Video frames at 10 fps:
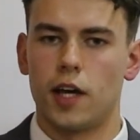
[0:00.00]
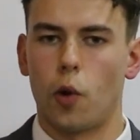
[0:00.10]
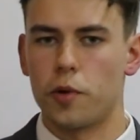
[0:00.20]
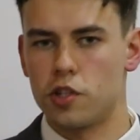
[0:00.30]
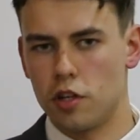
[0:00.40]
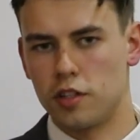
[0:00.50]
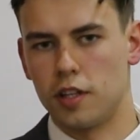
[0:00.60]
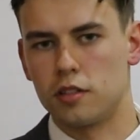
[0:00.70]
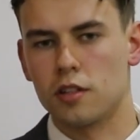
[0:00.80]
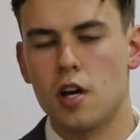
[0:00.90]
and
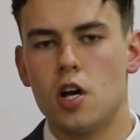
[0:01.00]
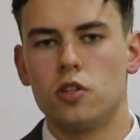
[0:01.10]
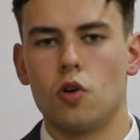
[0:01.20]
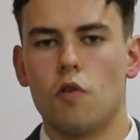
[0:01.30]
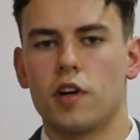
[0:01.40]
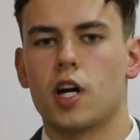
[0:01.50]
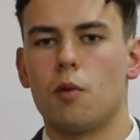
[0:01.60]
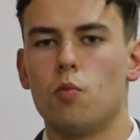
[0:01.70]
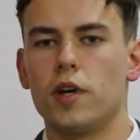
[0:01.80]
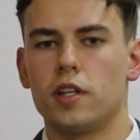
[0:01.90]
opportunities to
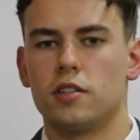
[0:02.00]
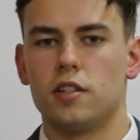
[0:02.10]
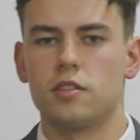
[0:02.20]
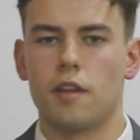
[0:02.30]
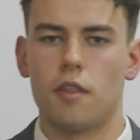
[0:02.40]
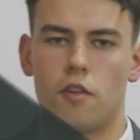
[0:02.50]
overcome weaknesses and